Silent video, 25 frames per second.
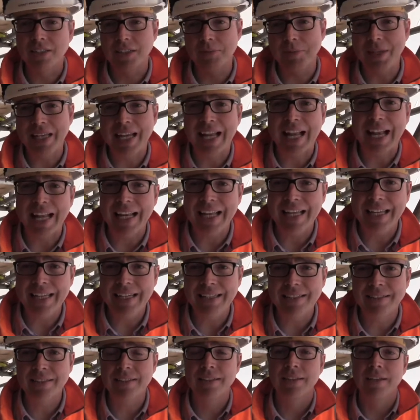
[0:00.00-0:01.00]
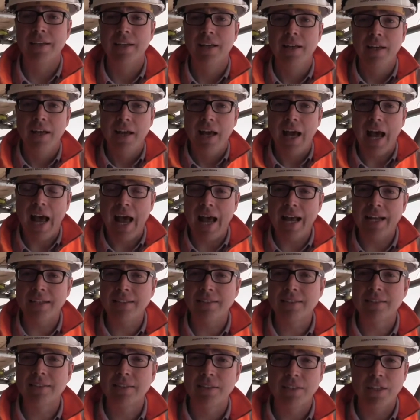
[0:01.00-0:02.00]
going to be cleaned,
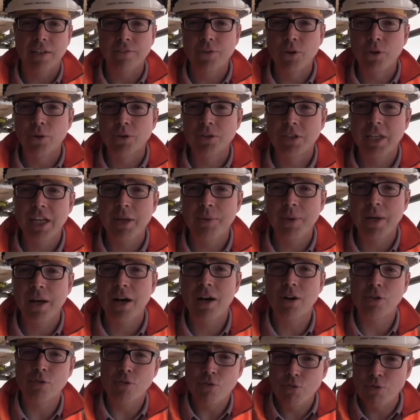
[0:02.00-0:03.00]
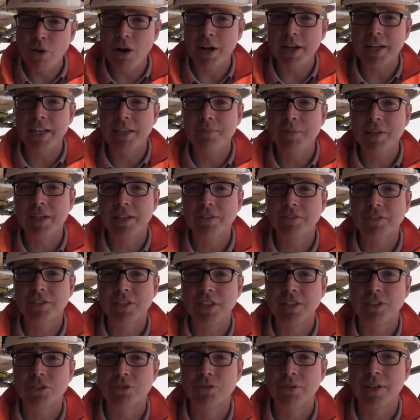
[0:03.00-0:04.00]
and of course here we are right in the middle of
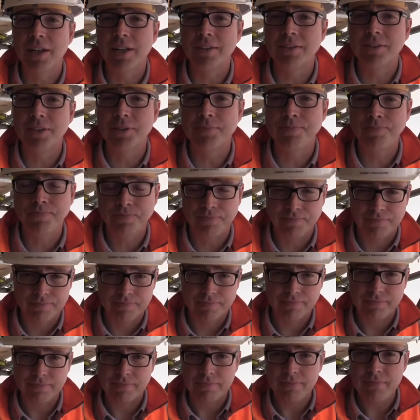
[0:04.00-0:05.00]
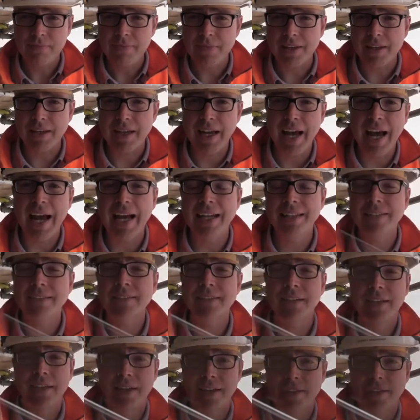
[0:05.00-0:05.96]
central London, and